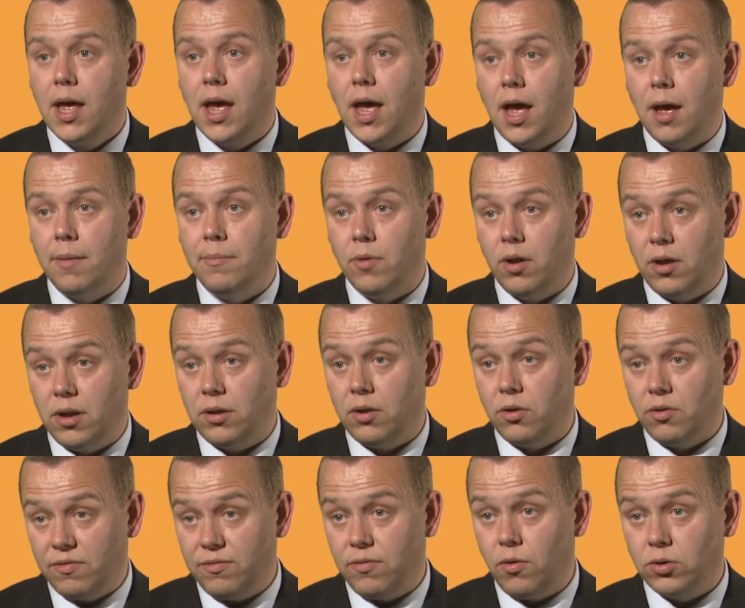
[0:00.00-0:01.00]
and
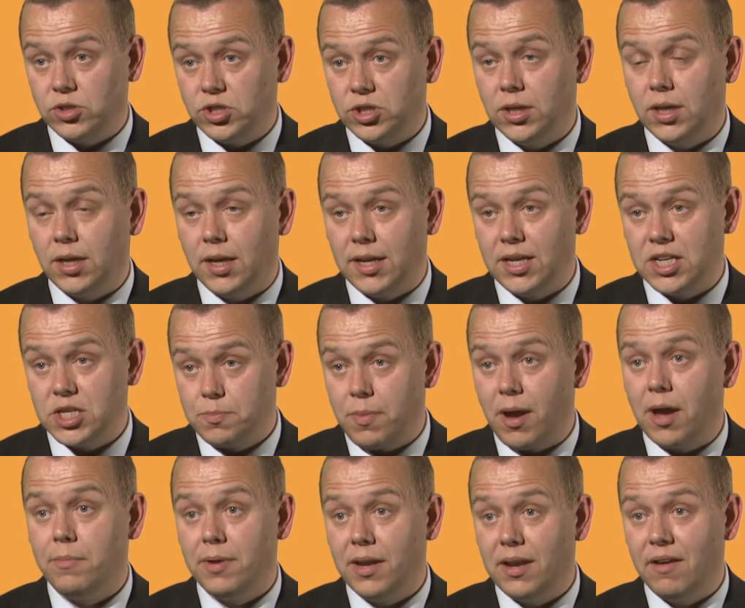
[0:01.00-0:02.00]
unfortunately,
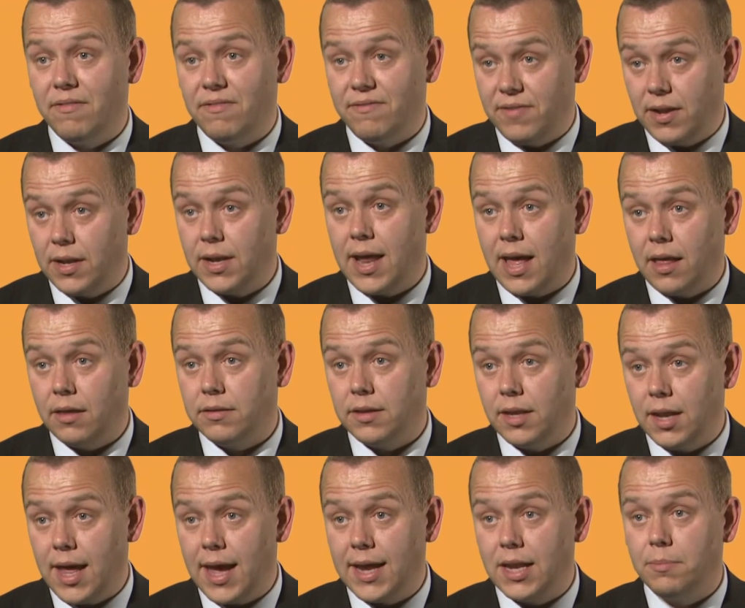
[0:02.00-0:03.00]
despite being a fit and
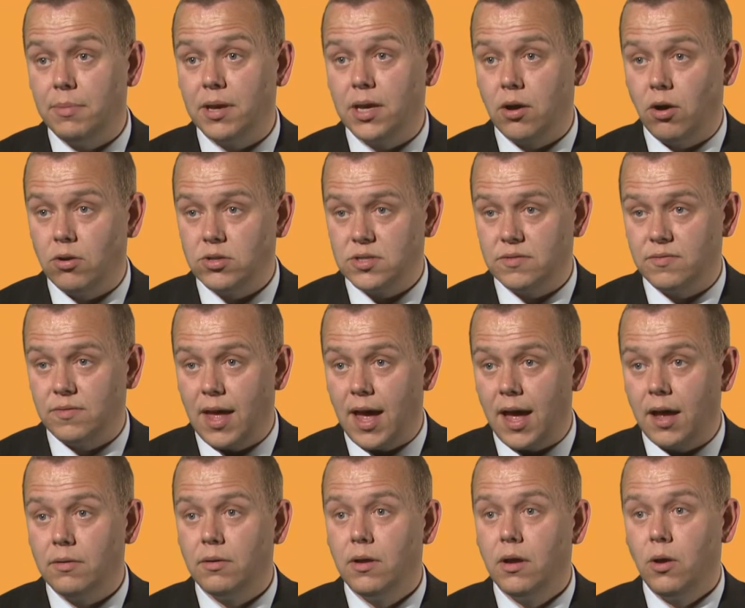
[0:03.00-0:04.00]
healthy lady, because of
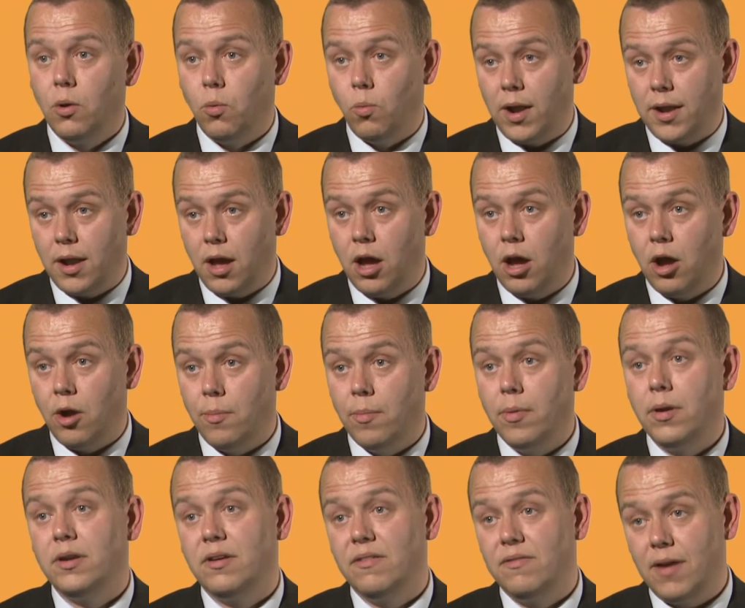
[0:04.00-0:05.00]
that, went
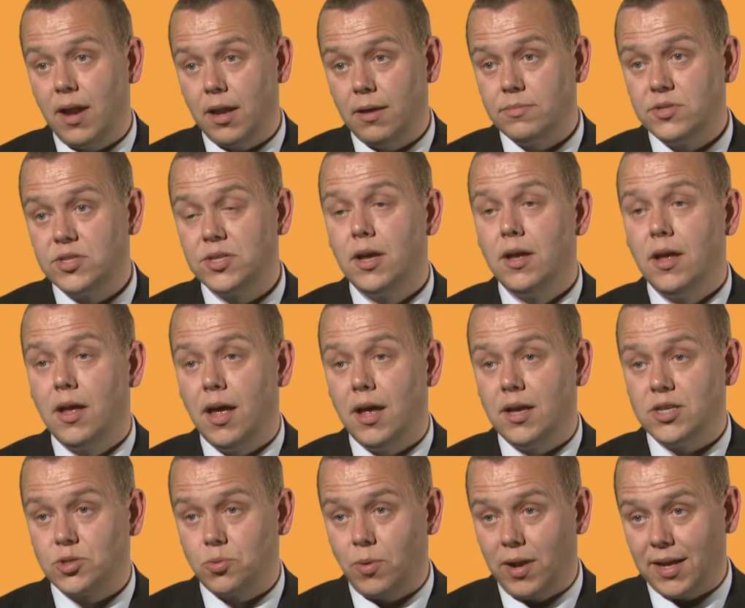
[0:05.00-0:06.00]
home, developed
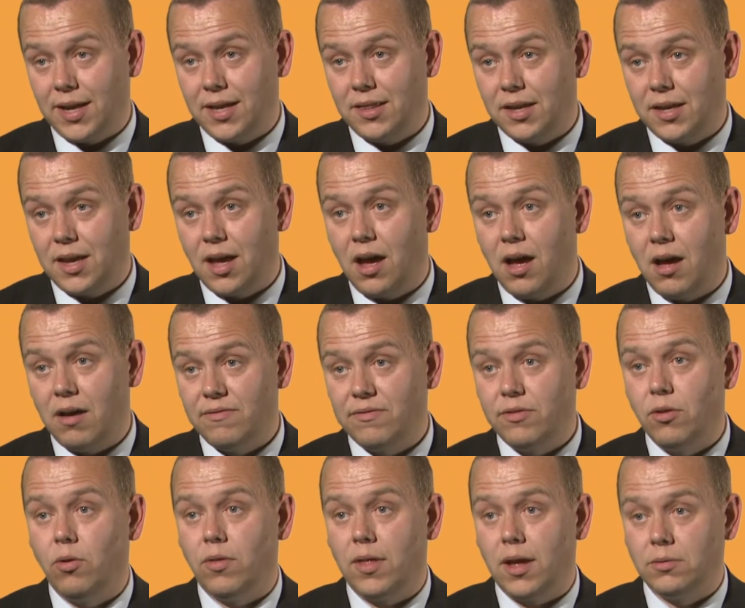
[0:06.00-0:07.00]
swelling in the calf,
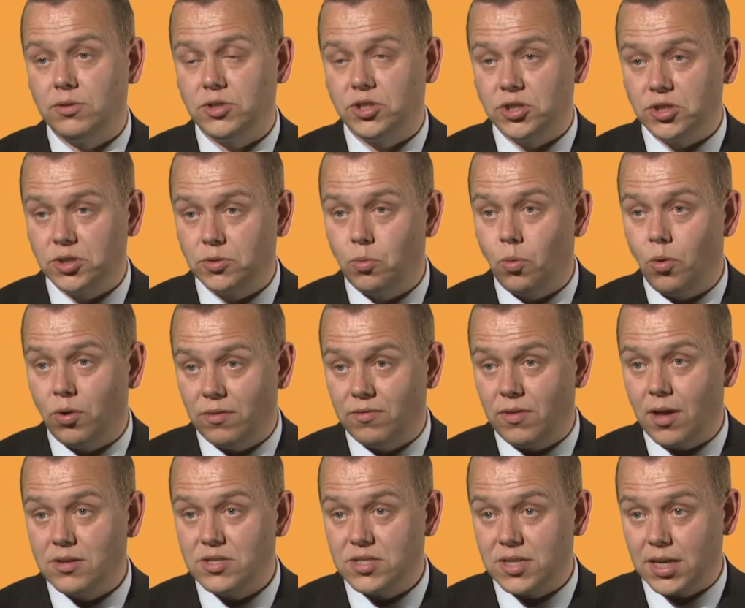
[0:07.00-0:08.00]
thought that was just one of
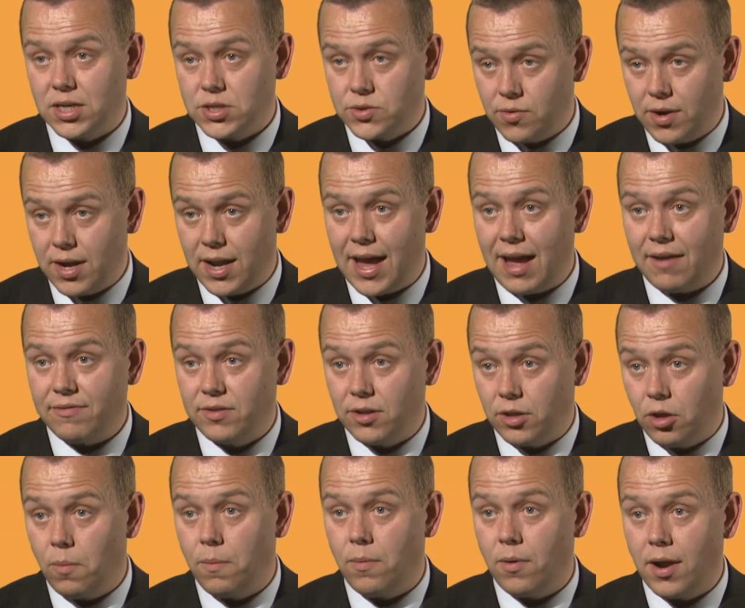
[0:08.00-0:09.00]
those things really after
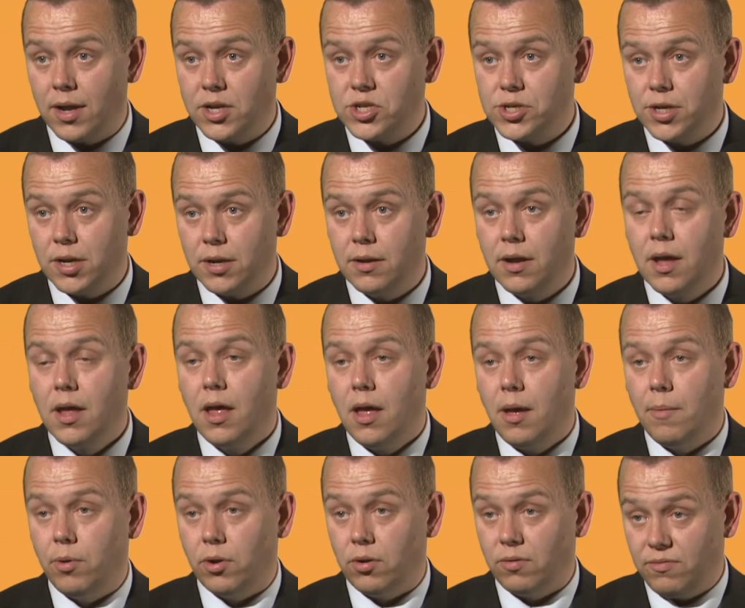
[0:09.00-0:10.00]
the operation,
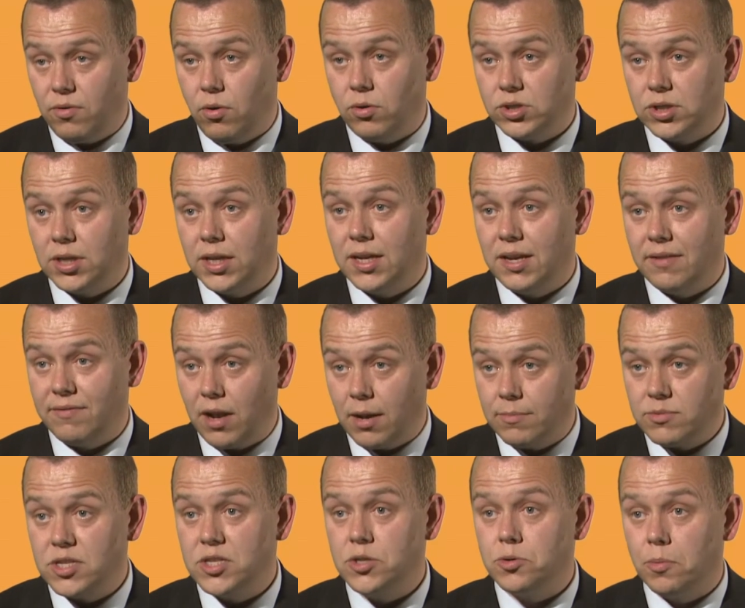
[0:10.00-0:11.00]
but unfortunately it
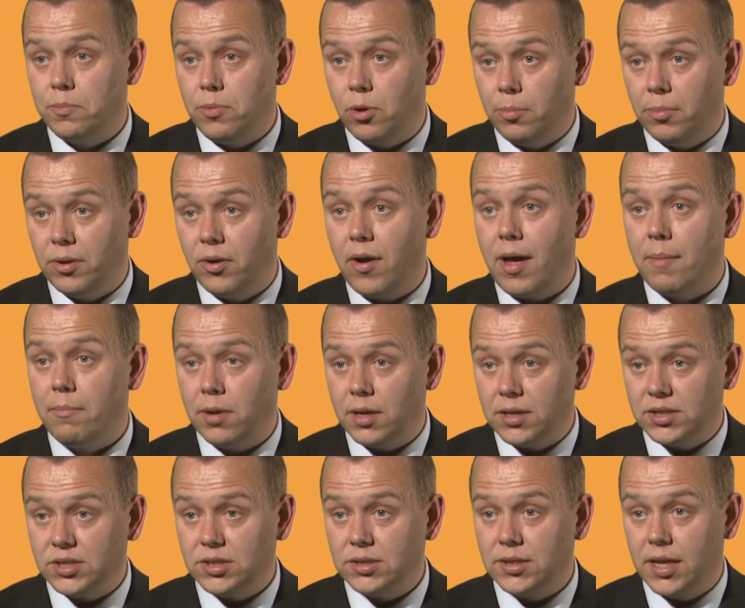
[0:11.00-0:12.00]
developed into a pulmonary
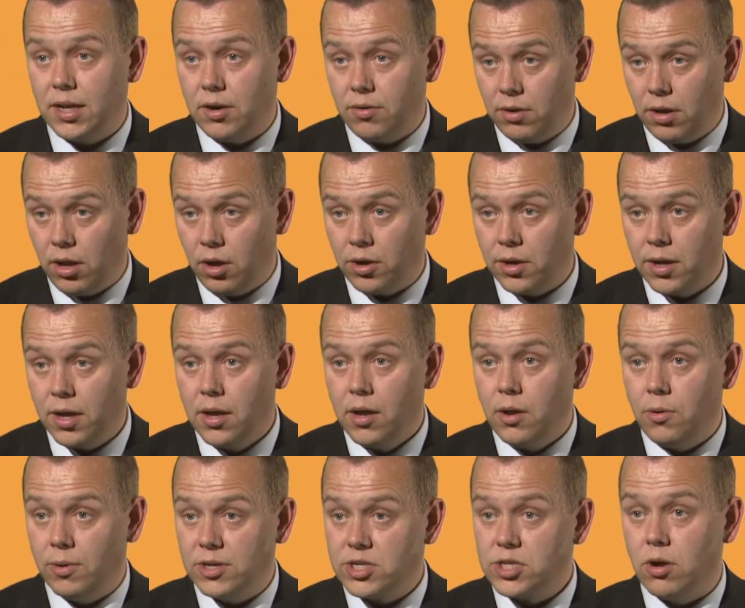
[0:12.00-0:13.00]
embolus in her lung,
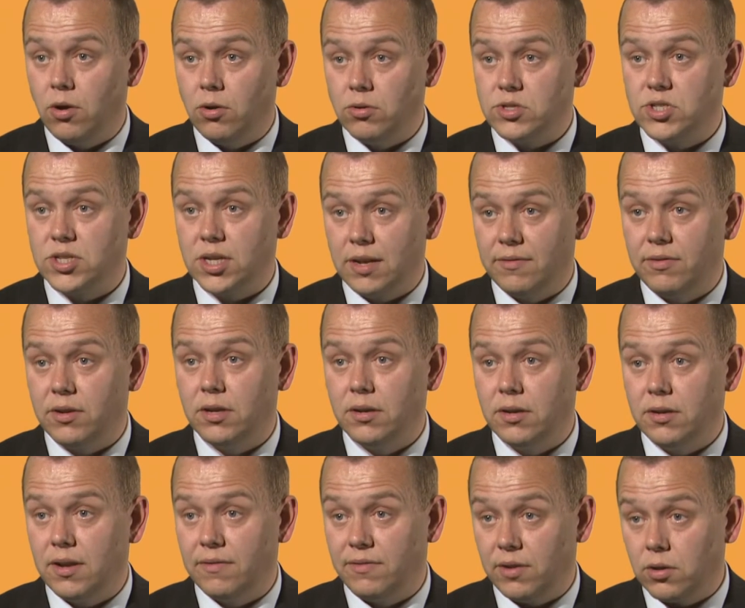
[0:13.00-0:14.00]
which caused
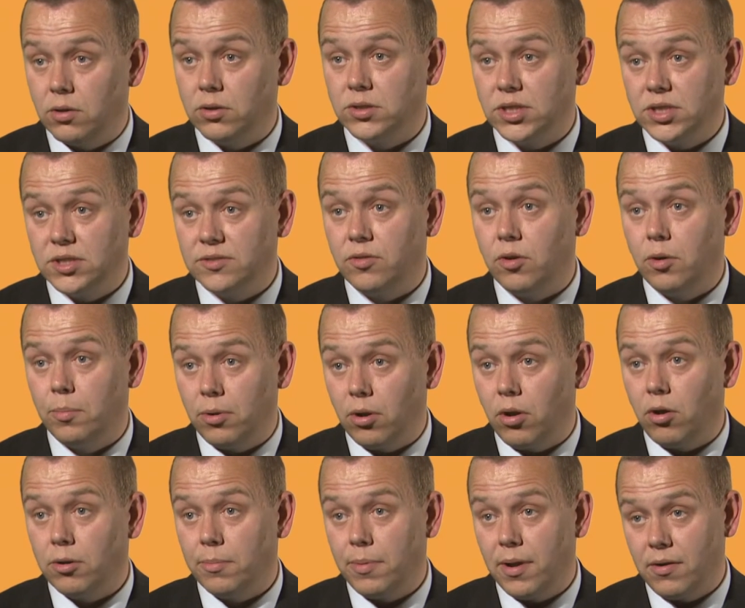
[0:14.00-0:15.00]
significant difficulties for a
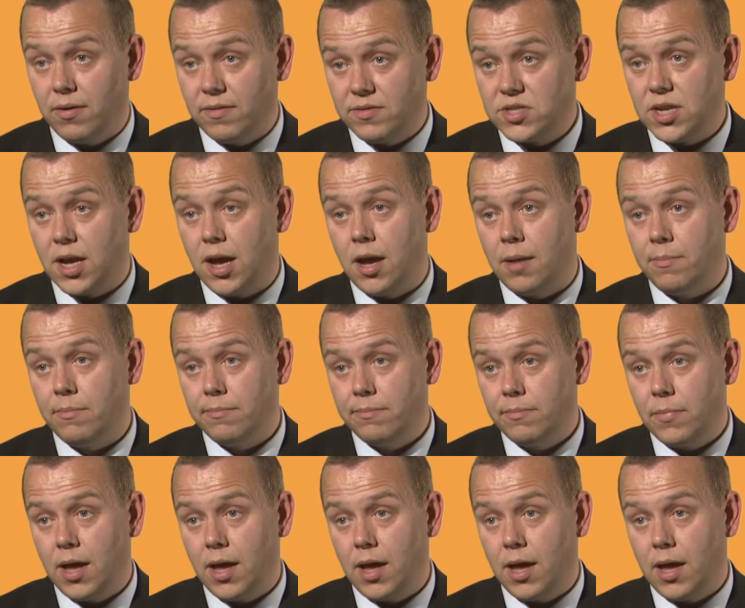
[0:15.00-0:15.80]
prolonged period of time,